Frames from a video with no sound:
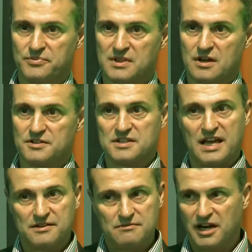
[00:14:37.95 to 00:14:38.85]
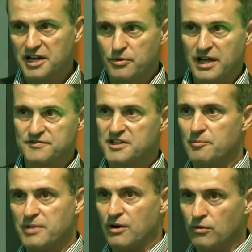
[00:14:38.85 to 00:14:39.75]
Because I don't want to have to come
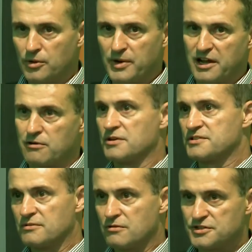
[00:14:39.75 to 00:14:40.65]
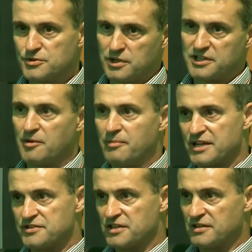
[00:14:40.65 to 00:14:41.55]
back all the way across the world to come
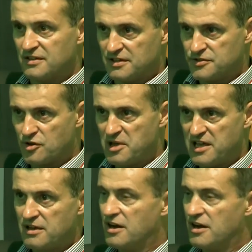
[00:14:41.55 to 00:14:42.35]
back to EMEA.